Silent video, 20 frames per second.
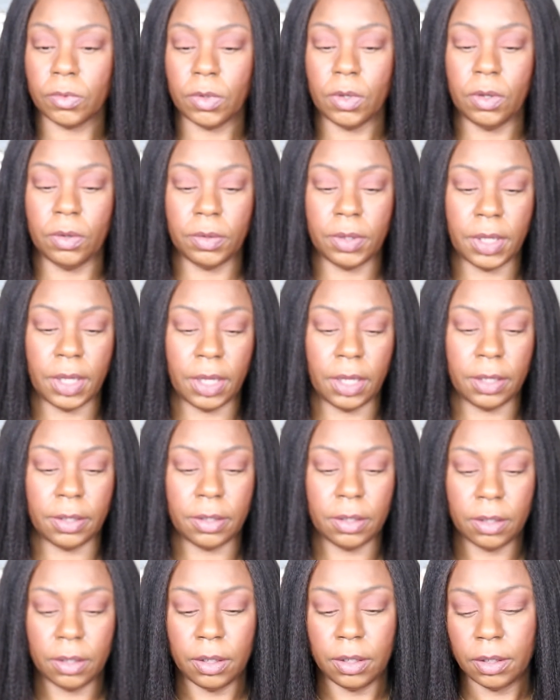Okay.
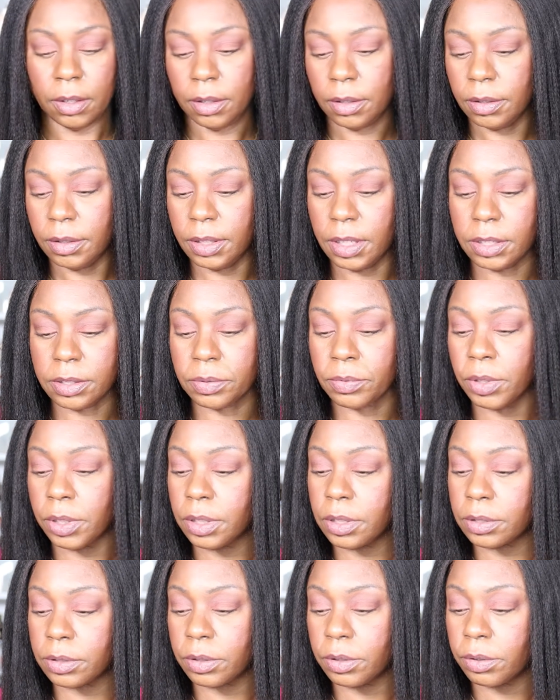This
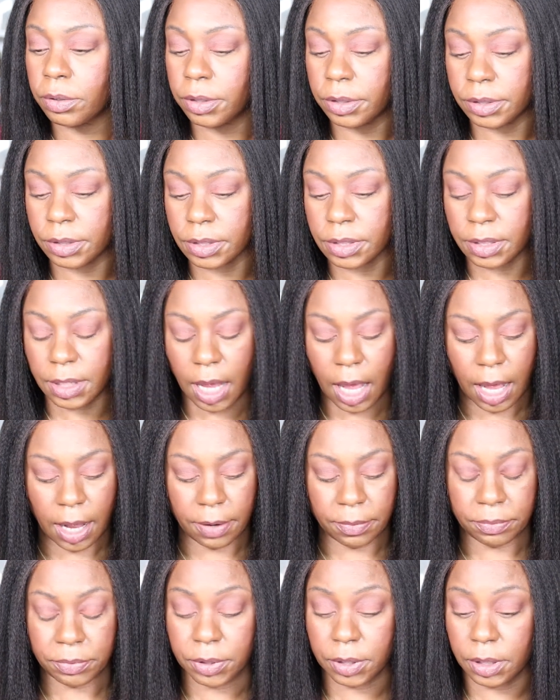one is gorgeous.
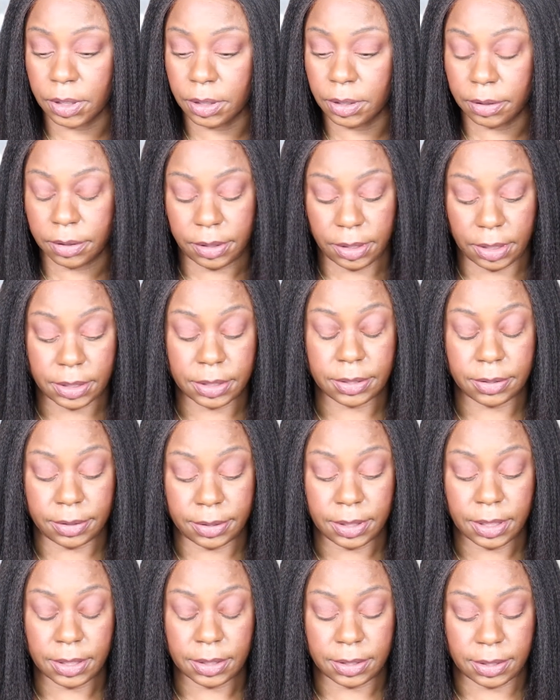I really this
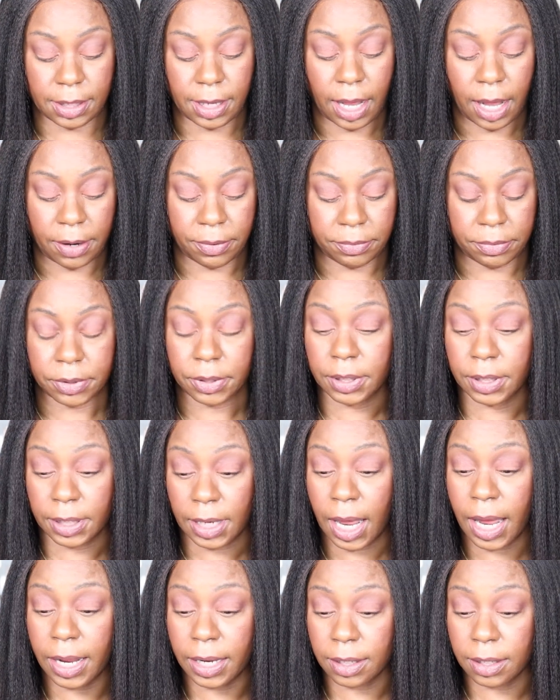this I really
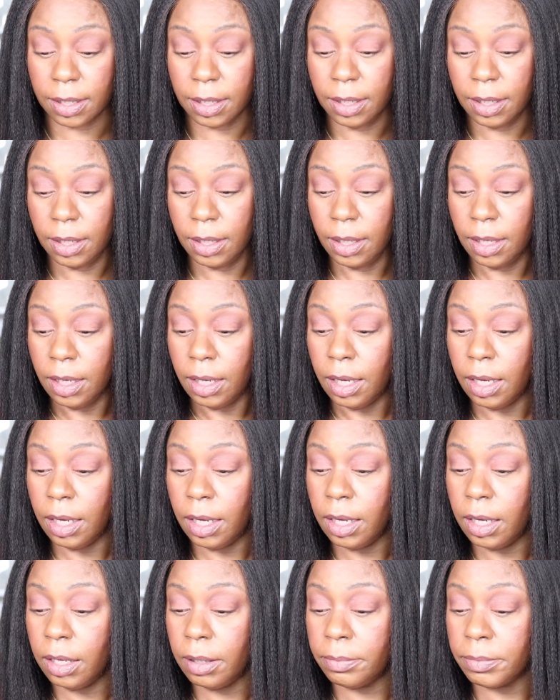like.
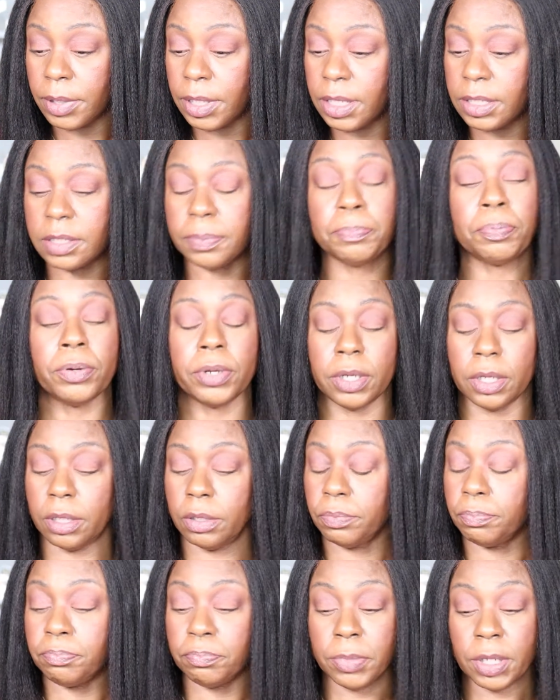Um, it's
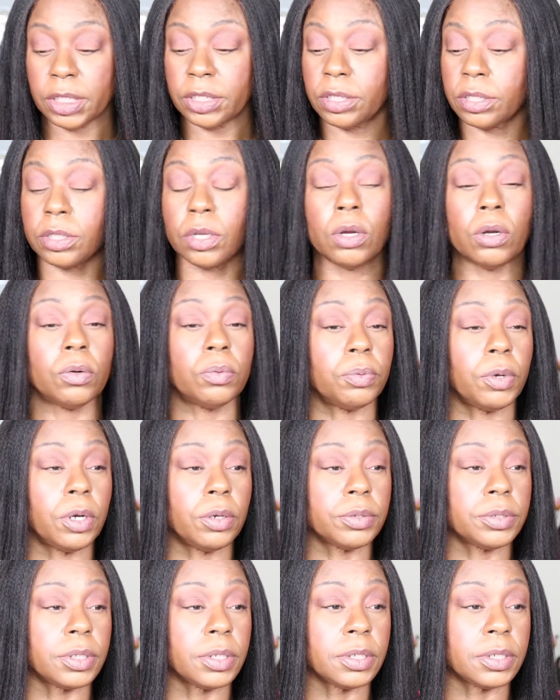pretty much so
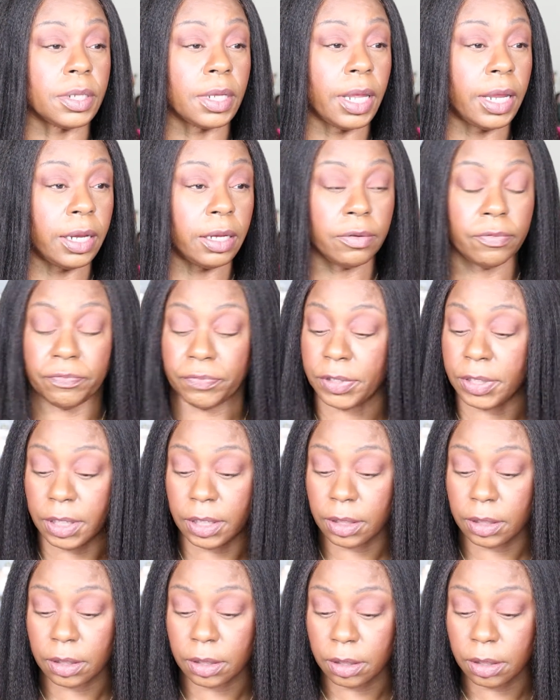roses and
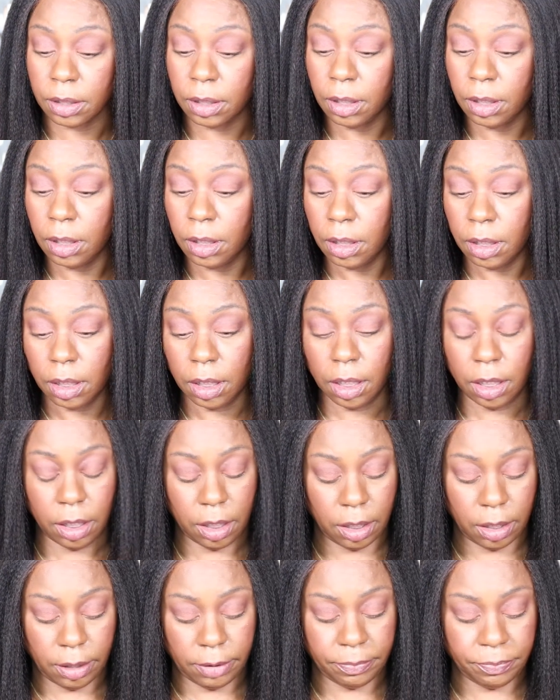vanilla.
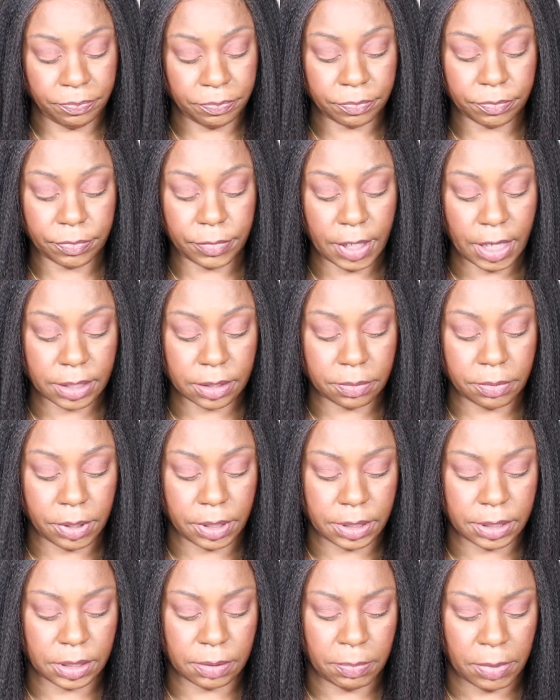Um, that's
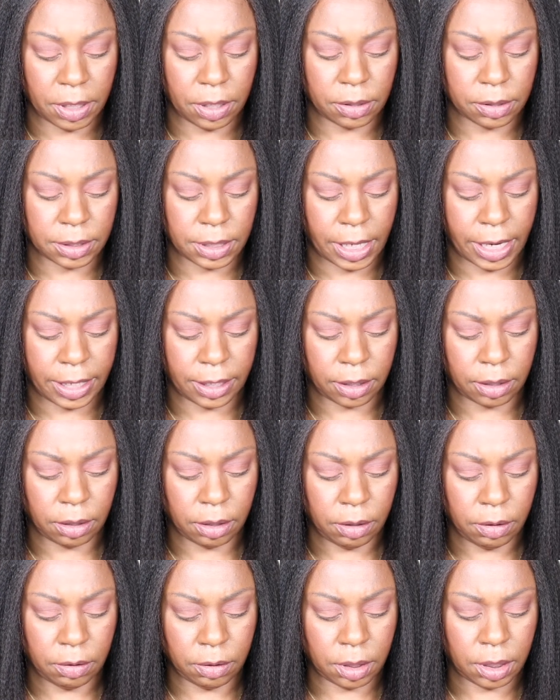what it smells like.
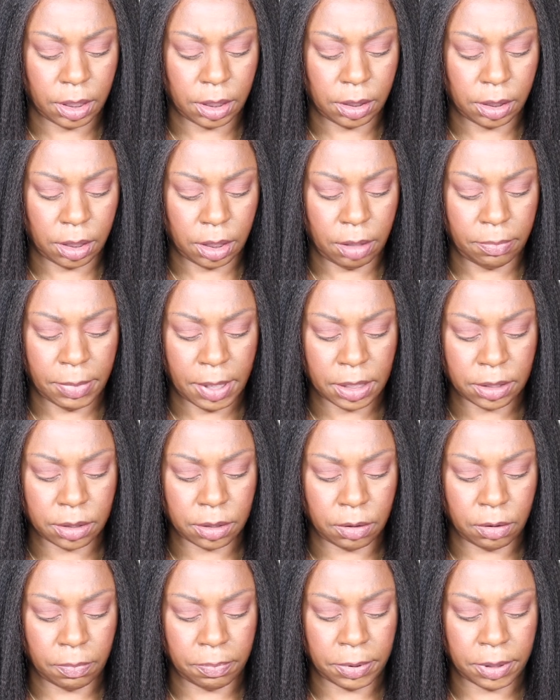Okay, am I
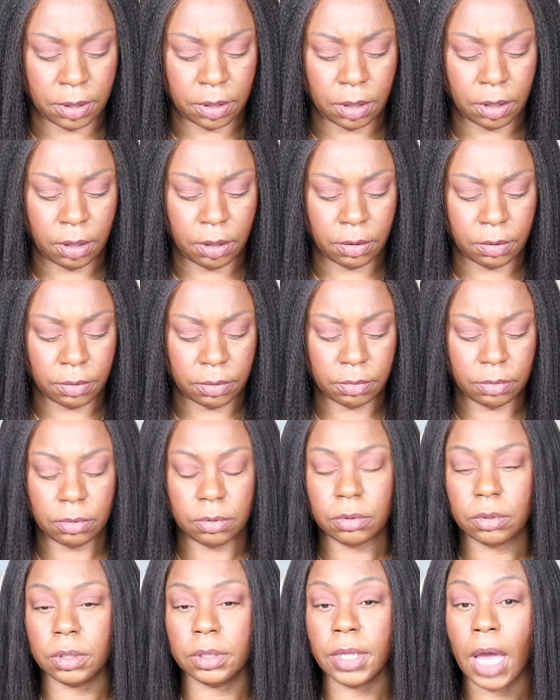stupid? Oh,
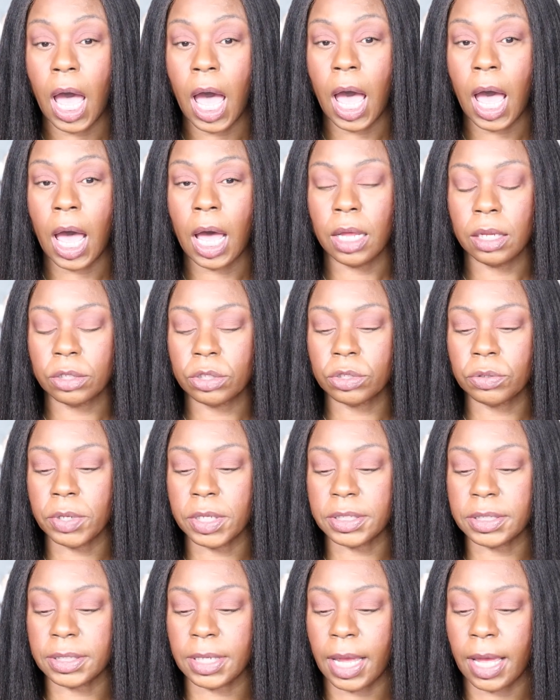duh.
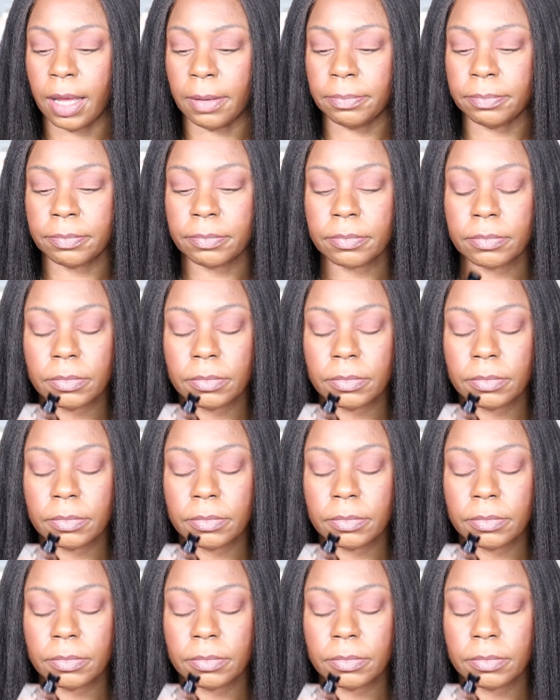Twist top.